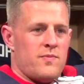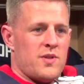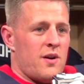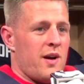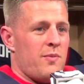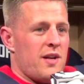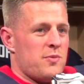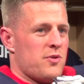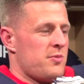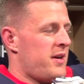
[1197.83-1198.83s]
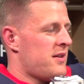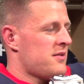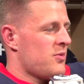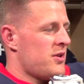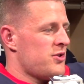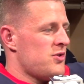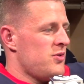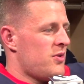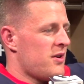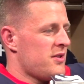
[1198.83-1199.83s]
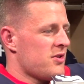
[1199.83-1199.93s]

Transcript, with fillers: Sorry, I'm not supposed to be asking the questions. You are. Let's